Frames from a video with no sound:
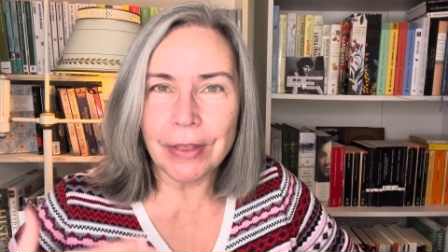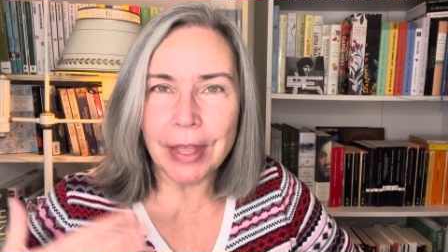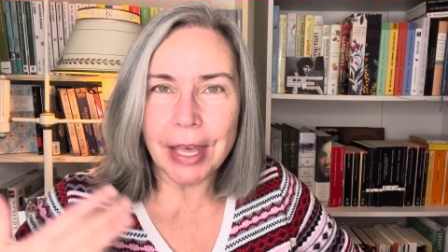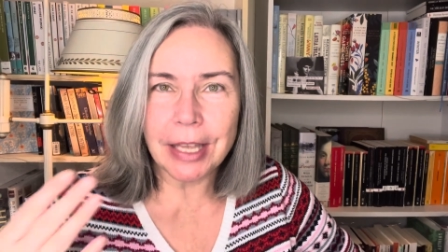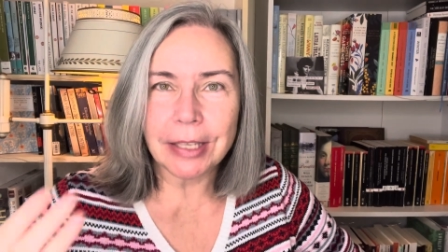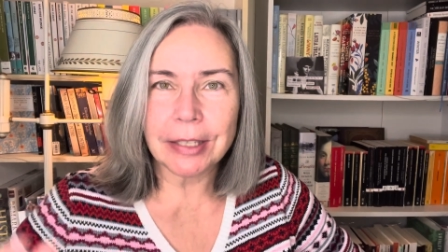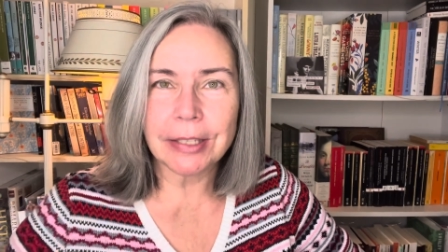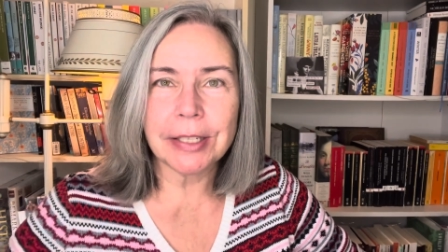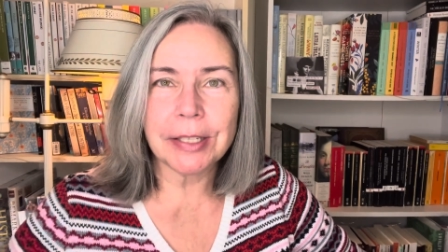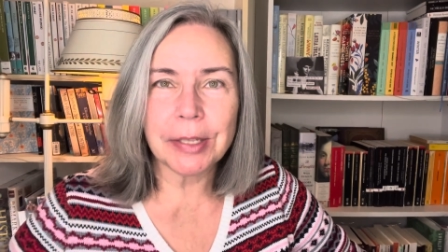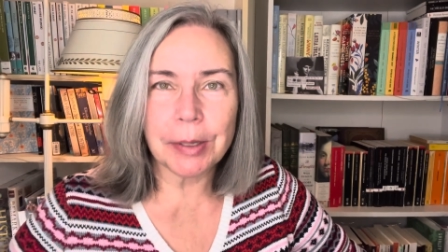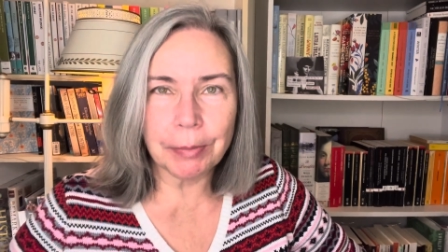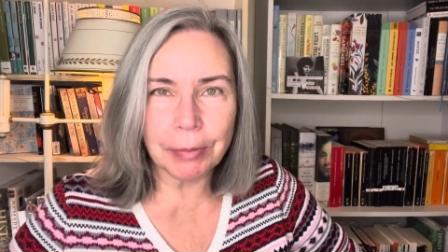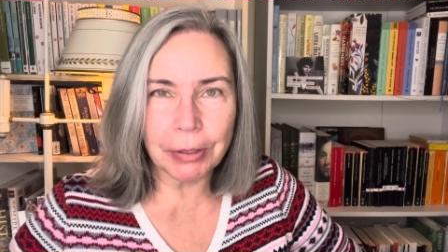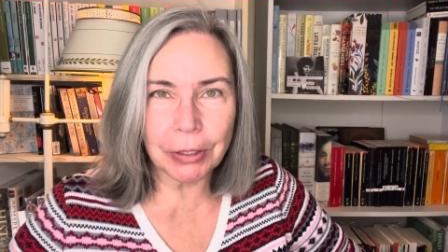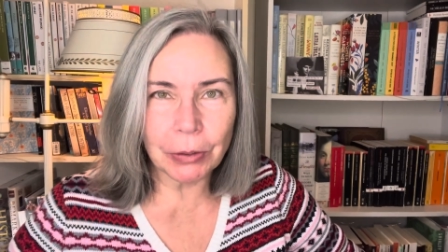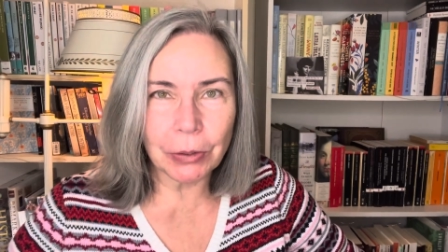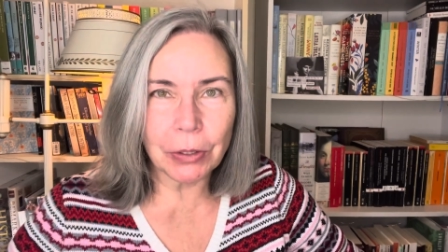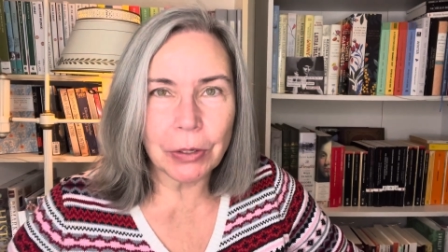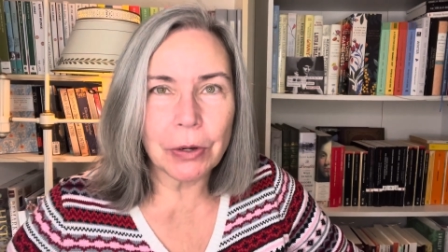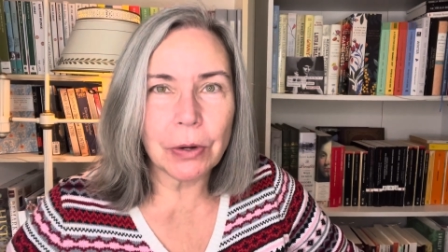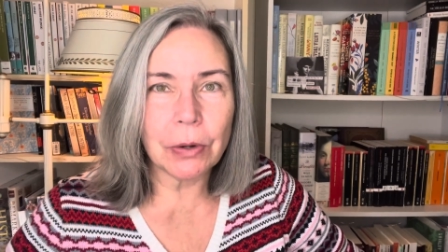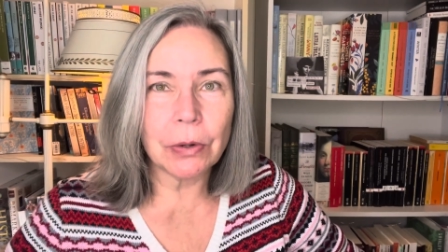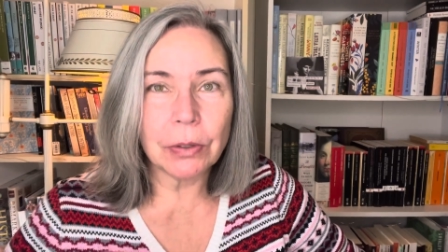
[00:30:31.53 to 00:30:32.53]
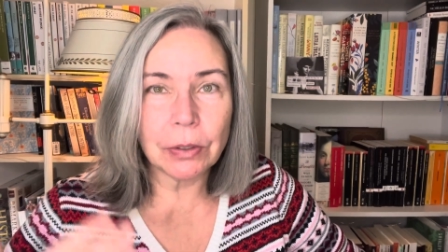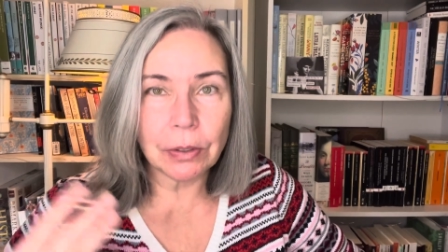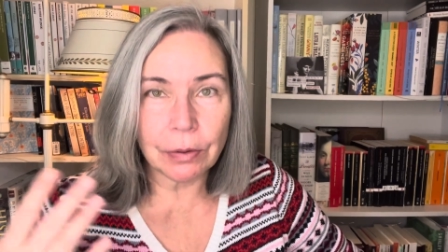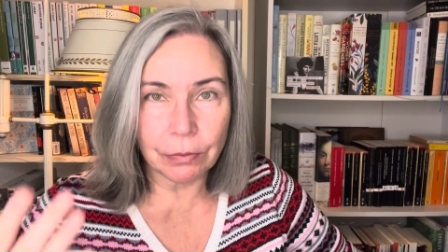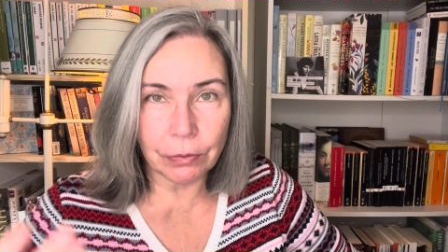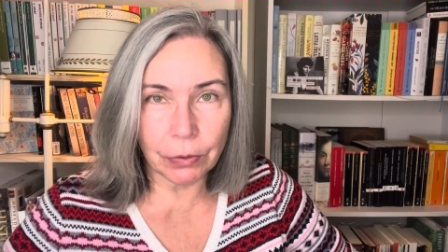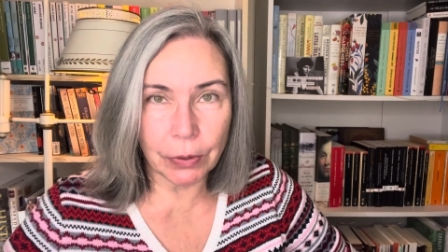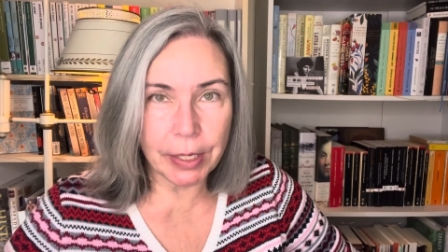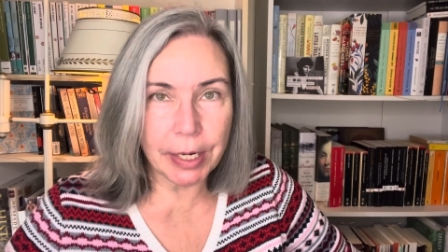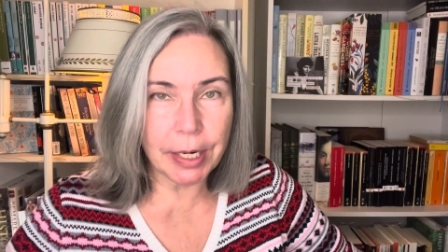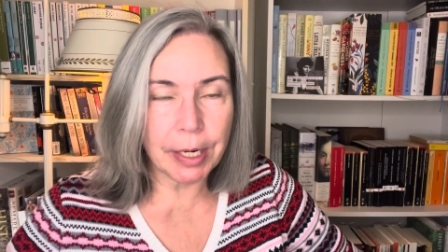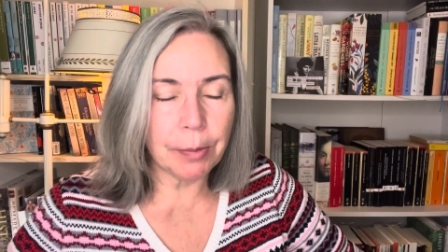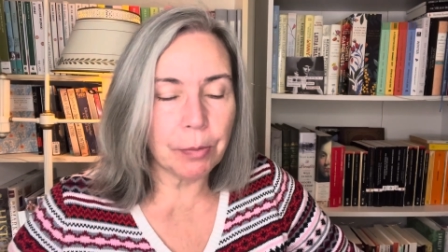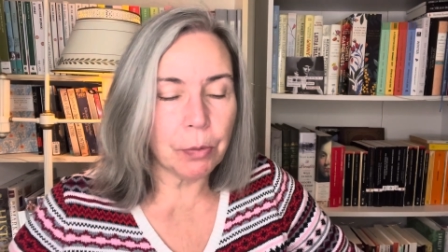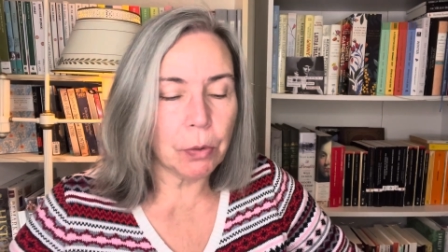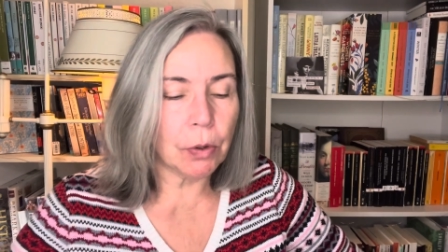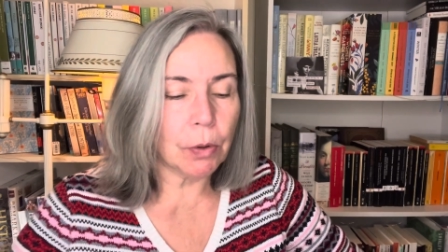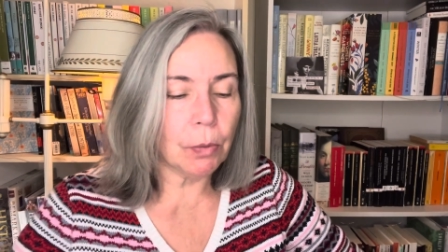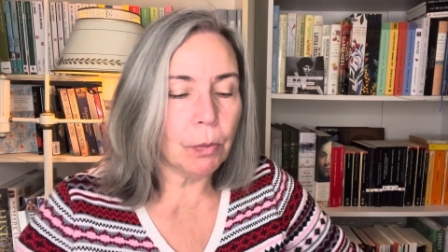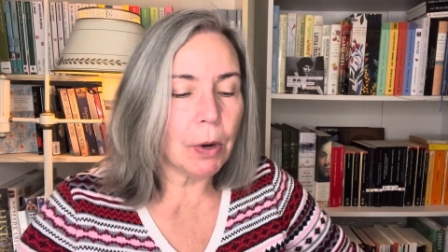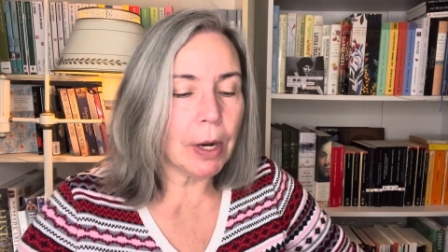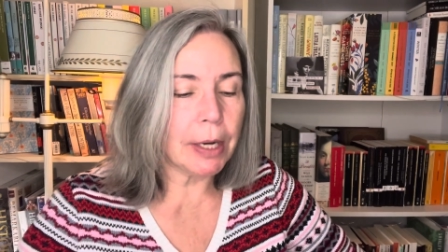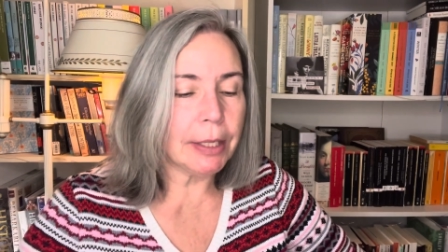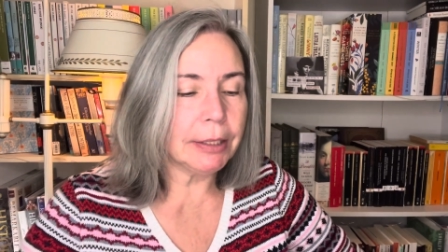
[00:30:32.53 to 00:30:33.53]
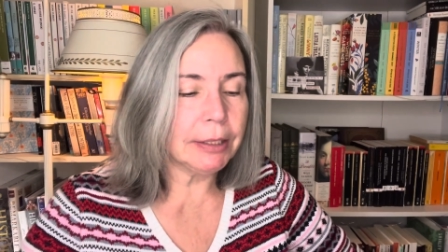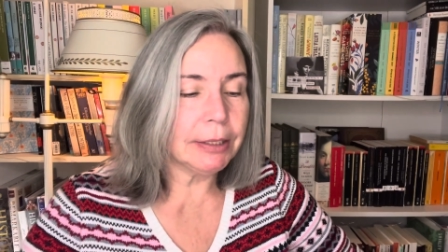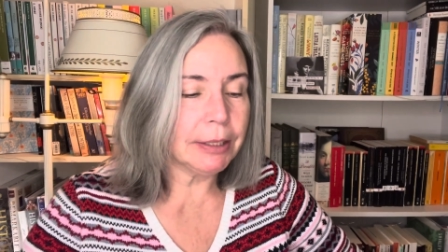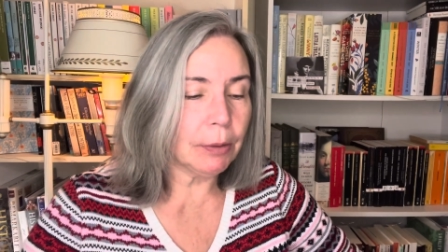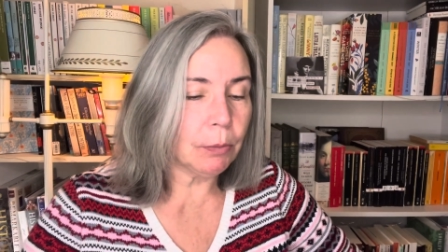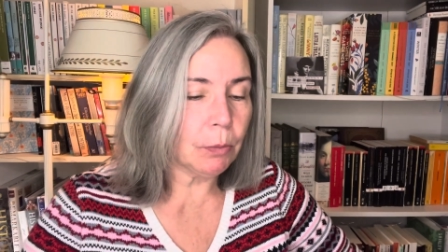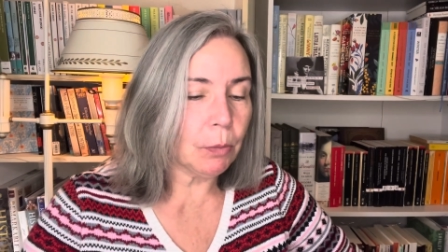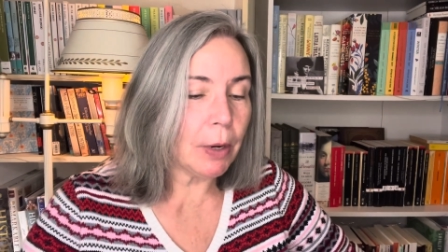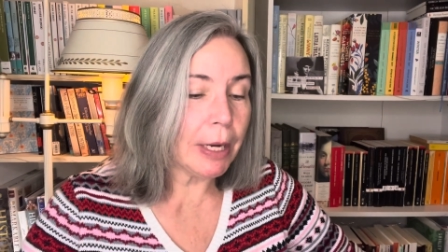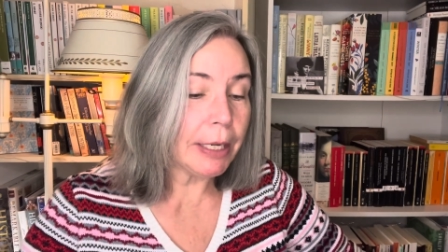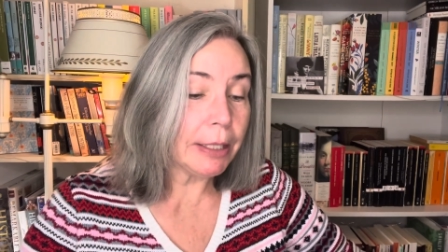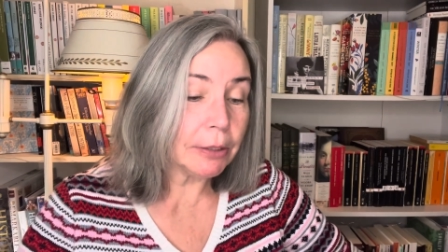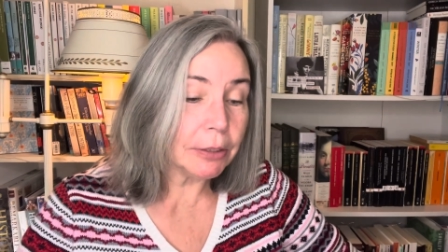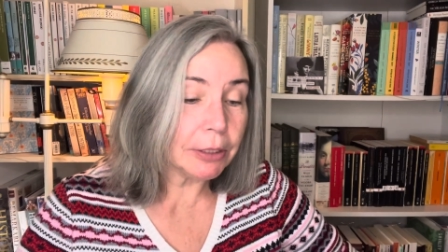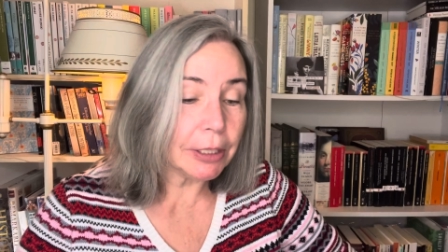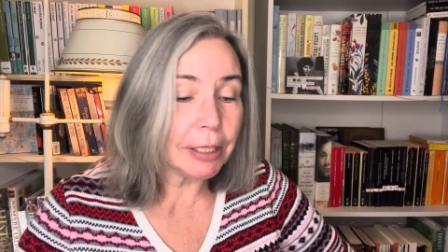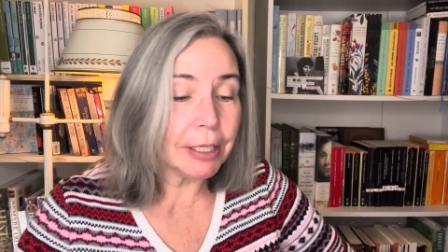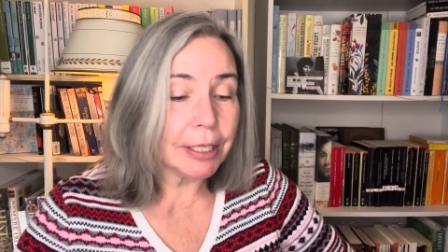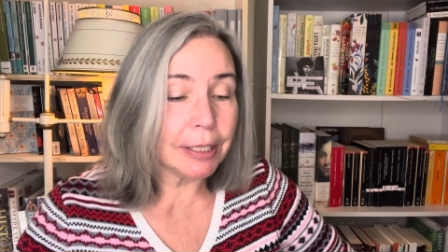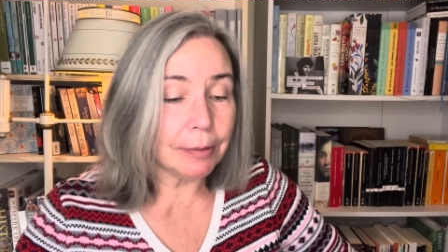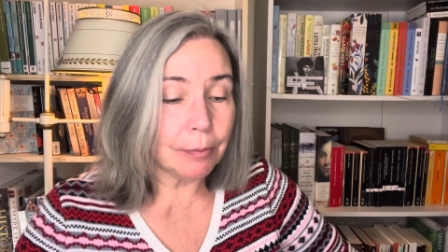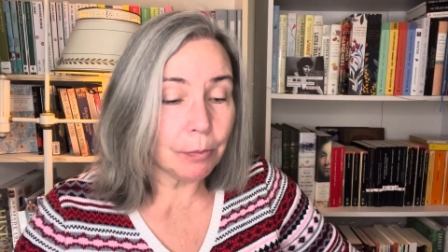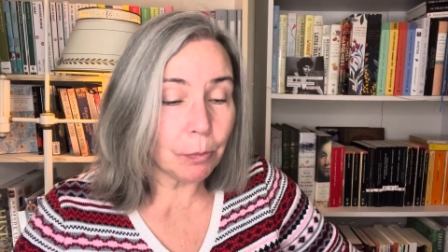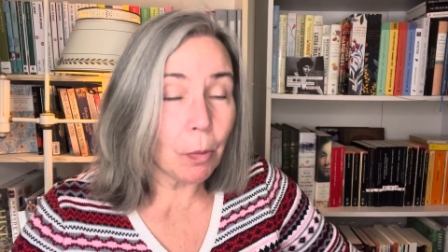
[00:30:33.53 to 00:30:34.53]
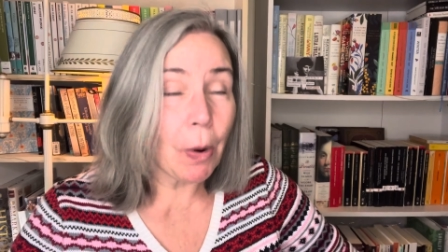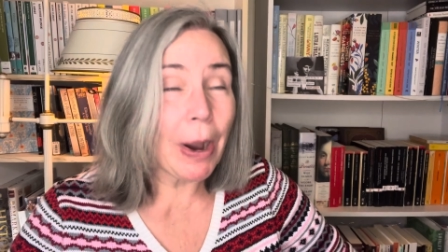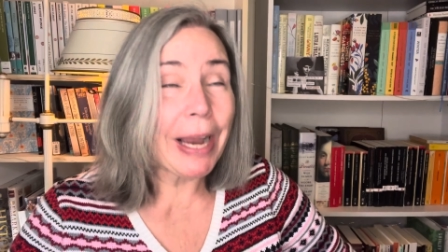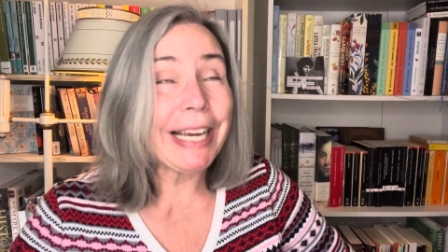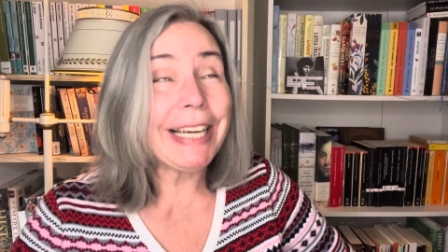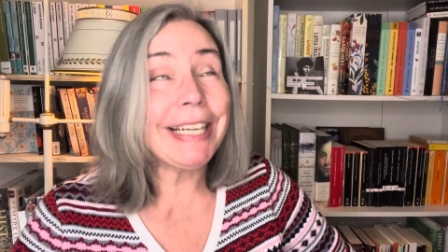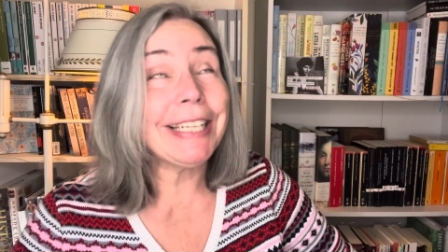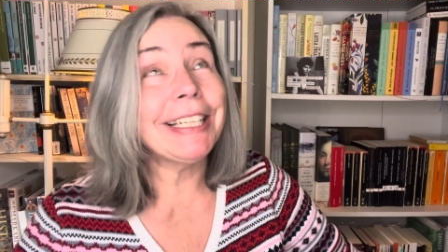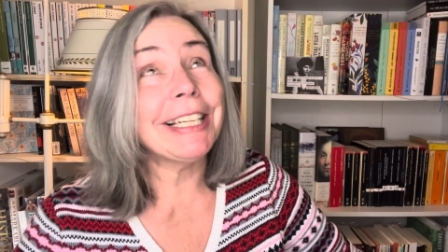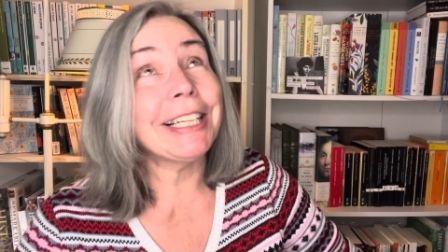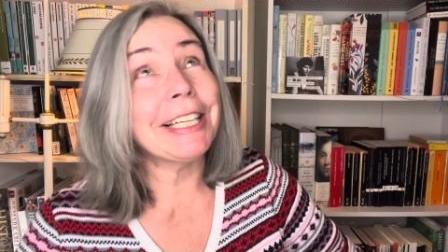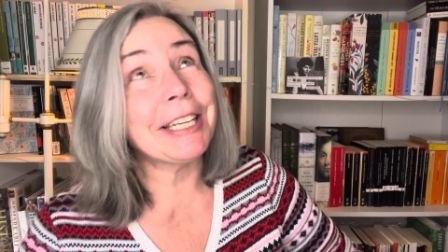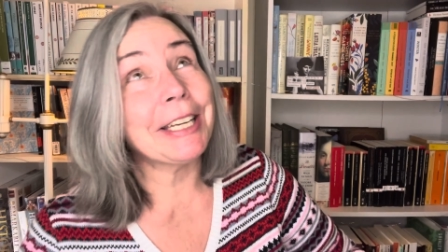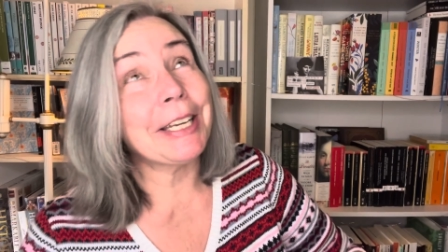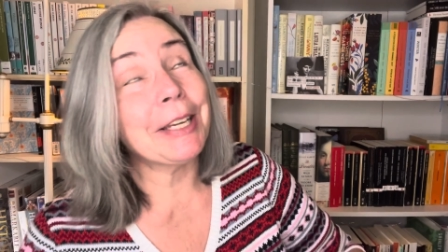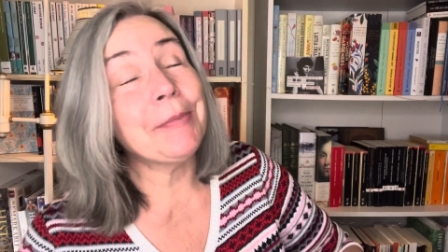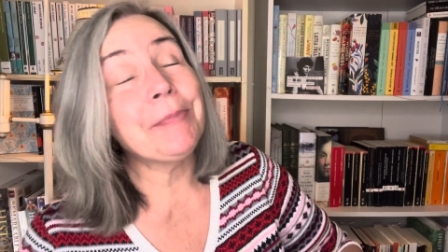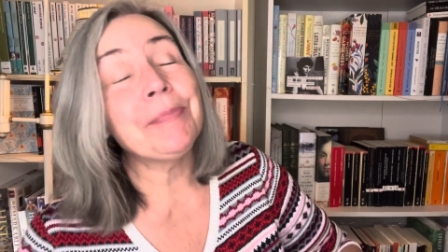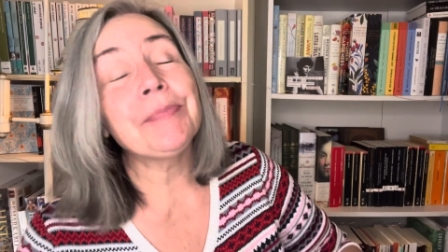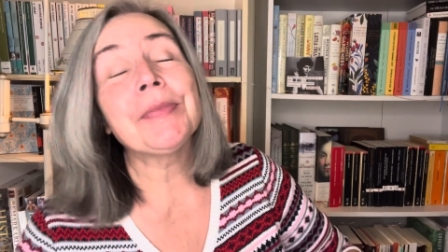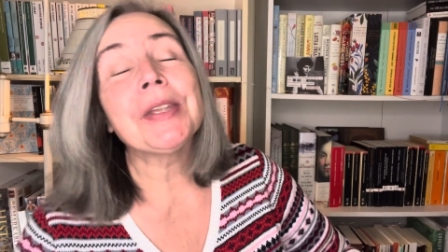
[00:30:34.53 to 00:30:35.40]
that similar goal of reading more wild, wild widely